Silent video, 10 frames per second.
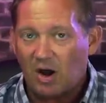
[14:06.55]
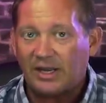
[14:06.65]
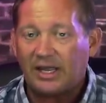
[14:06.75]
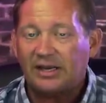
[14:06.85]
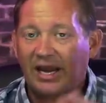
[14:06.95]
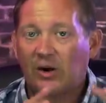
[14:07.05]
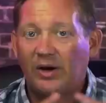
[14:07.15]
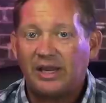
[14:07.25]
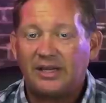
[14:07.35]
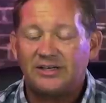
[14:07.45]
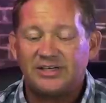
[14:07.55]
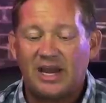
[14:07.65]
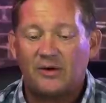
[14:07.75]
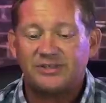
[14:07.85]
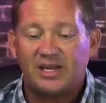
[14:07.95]
on an area in
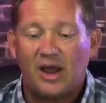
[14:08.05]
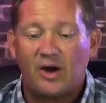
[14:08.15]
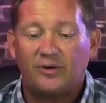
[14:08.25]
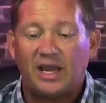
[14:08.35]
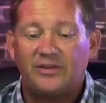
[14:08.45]
downtown,